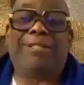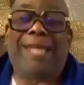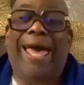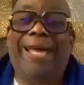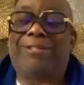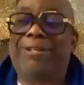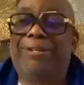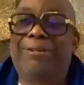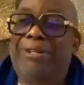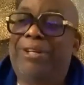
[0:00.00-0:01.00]
he's an
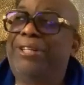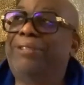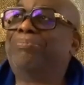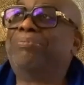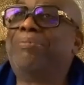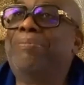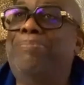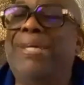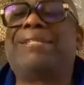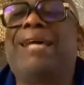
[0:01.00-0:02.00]
actor,
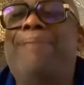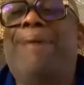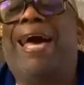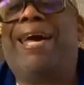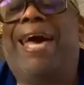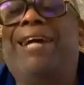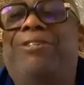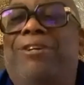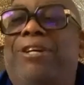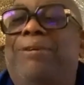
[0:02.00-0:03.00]
big time
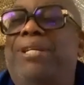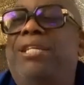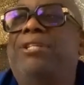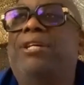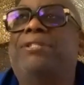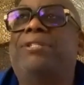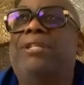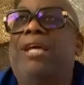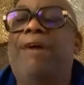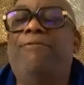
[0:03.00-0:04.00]
actor. He does
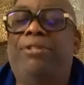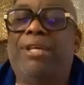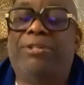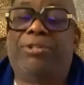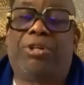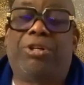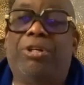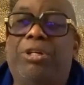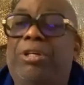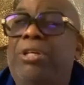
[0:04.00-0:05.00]
everything. He's a
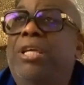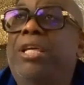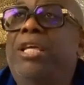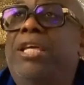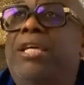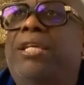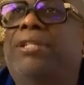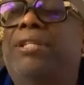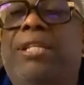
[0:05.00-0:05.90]
cook. Yeah. He's a